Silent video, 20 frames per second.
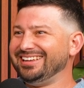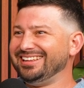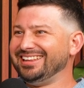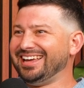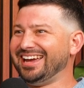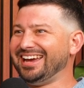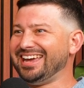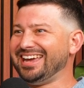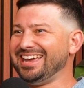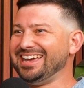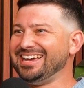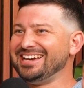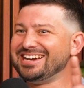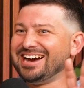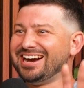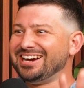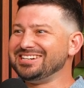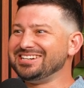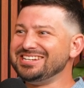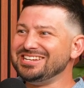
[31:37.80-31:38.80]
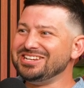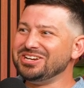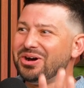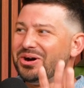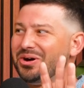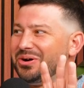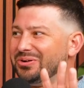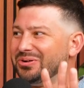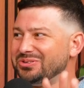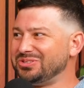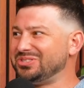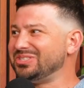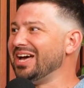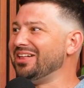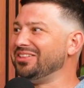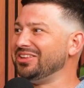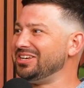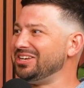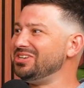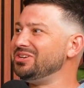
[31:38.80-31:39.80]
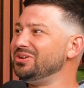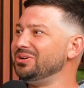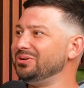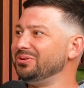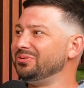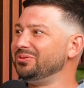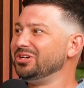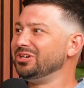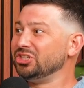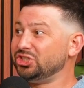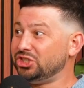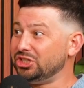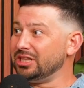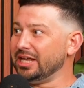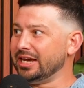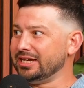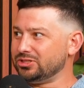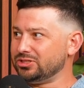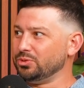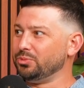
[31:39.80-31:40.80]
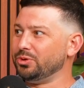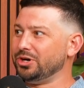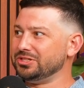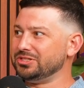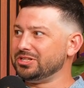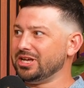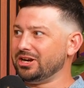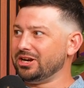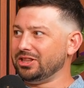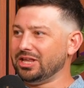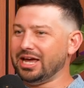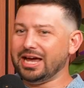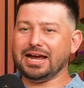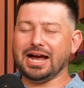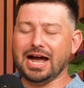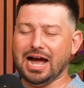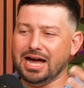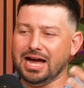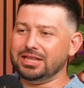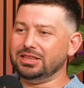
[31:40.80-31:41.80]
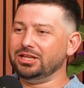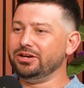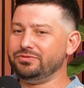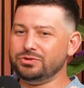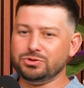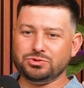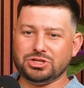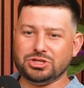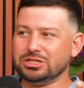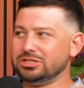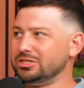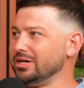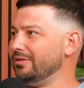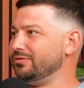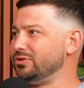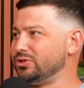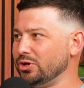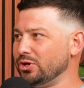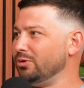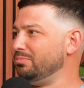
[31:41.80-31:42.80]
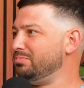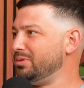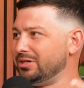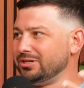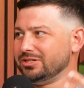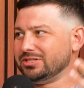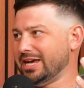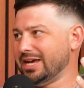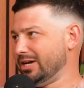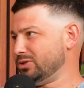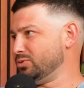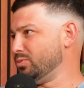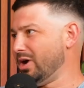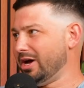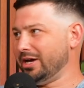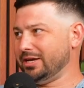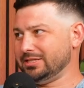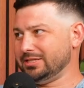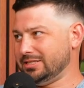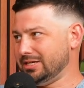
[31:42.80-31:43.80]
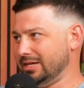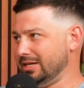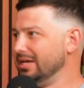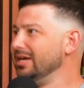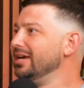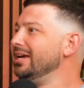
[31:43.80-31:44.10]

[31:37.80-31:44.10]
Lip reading: like incognito selling you. She likes the ones that are like, I love using Dove soap because X, Y, and Z.